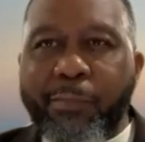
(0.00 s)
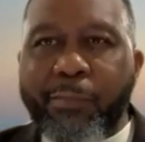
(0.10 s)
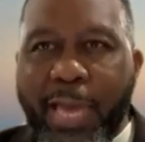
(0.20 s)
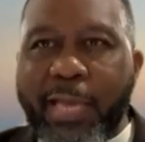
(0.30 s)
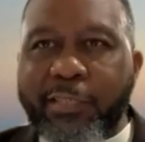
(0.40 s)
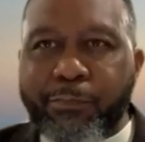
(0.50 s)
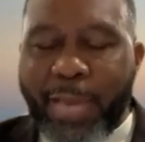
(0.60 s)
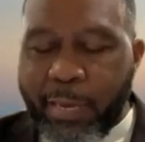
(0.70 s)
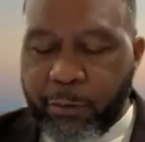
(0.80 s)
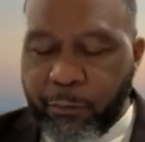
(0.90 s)
past
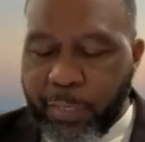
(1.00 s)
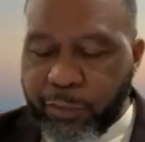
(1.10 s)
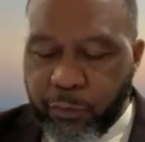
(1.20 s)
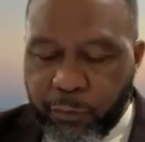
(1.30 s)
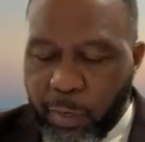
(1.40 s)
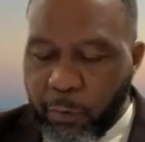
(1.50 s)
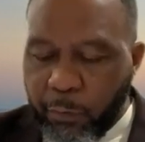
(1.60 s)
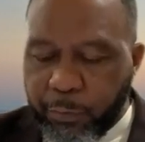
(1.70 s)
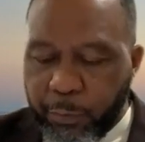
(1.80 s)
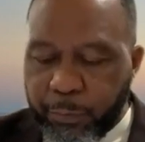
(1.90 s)
battle that you've
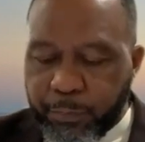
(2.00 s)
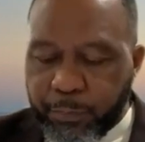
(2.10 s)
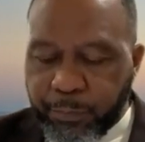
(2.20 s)
gone through.